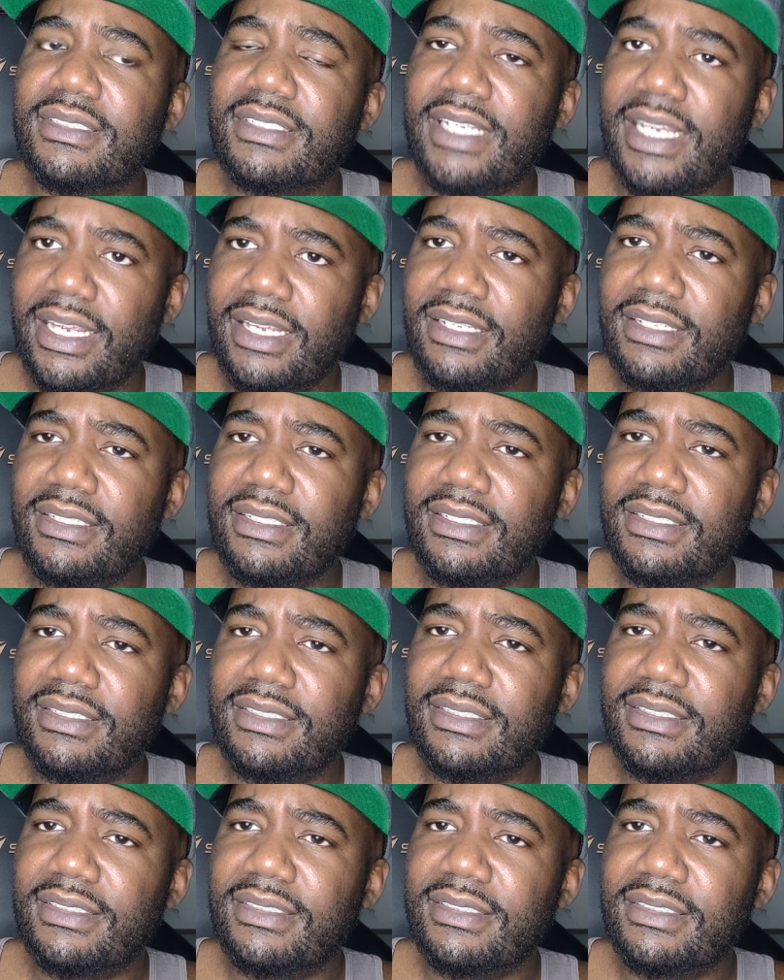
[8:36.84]
Yeah,
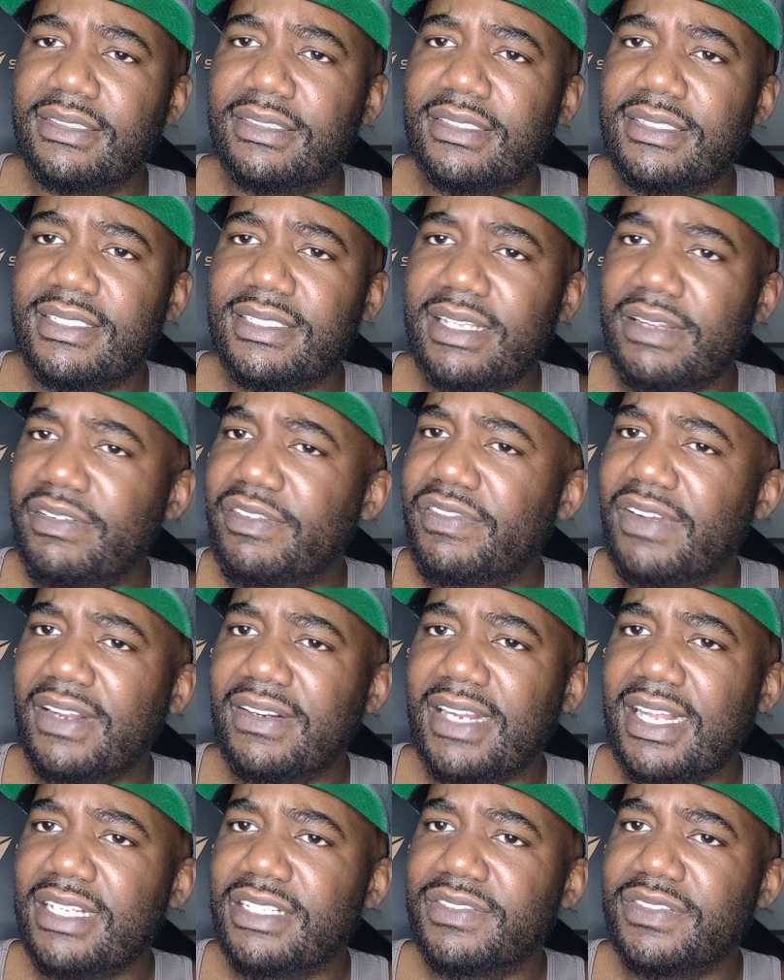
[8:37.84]

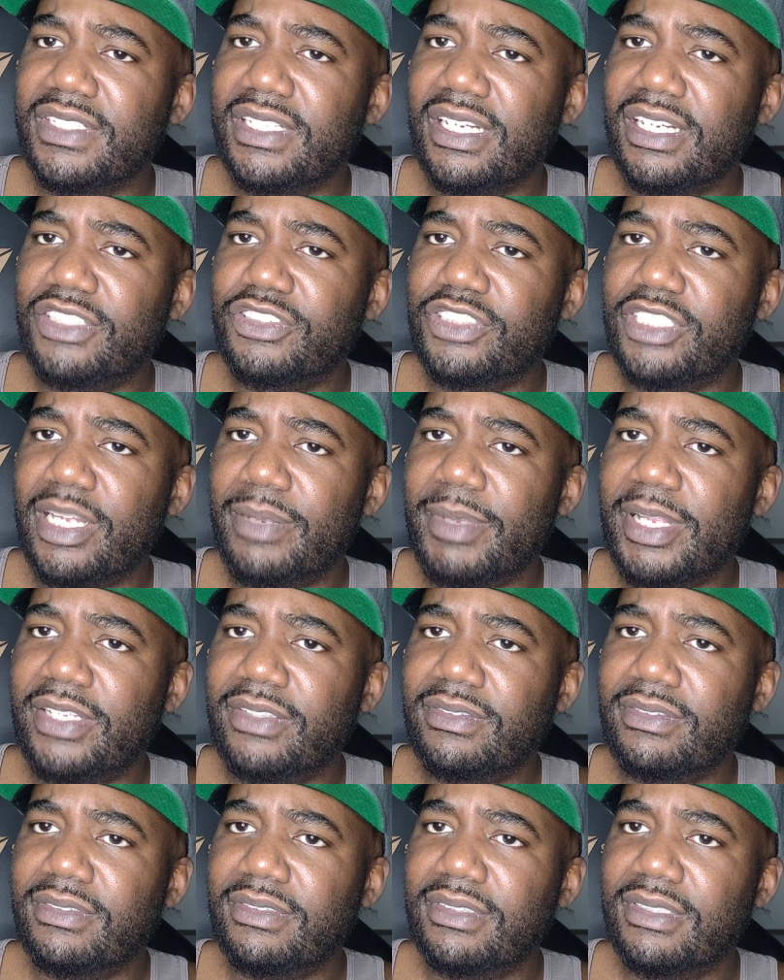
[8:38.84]
$75 for the 100
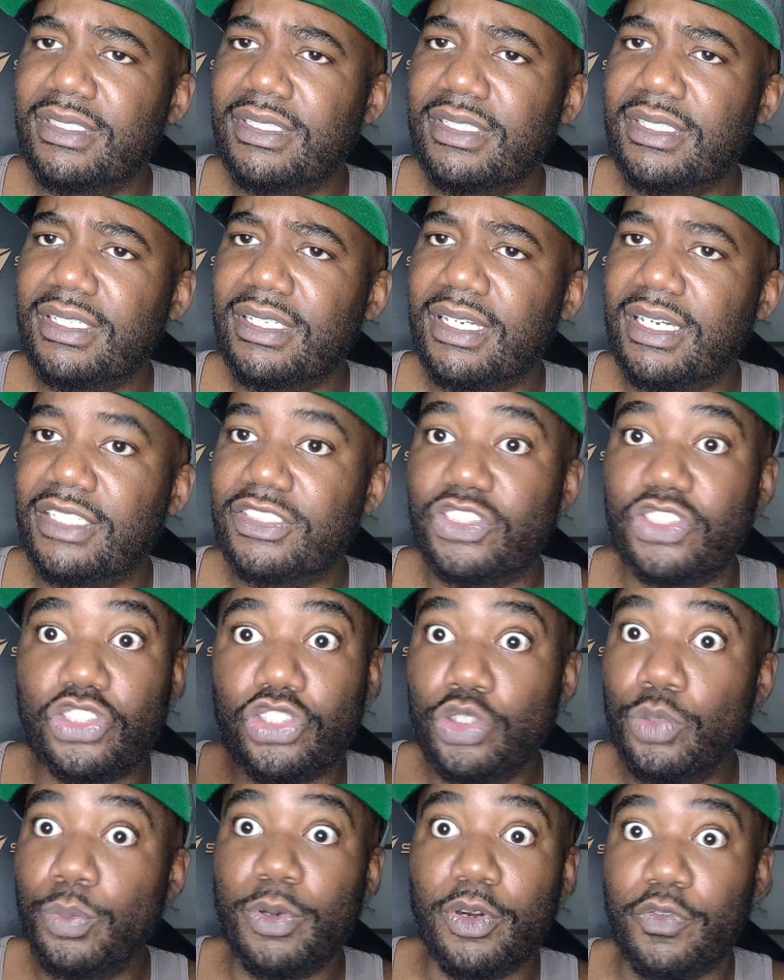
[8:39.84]
ml.
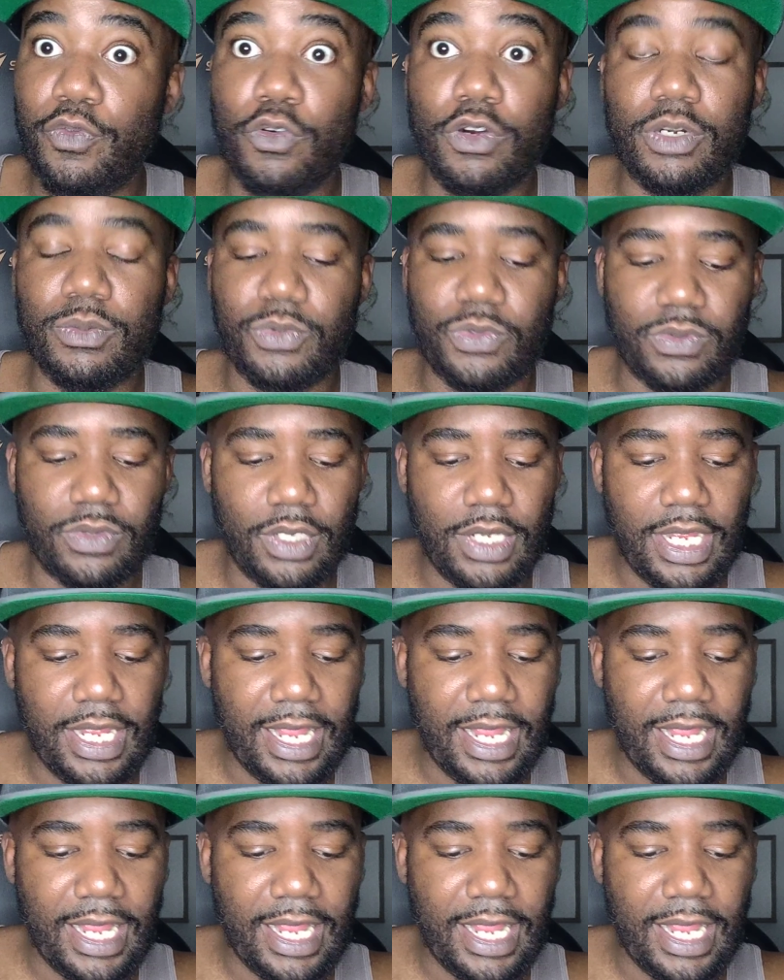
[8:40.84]
Super affordable.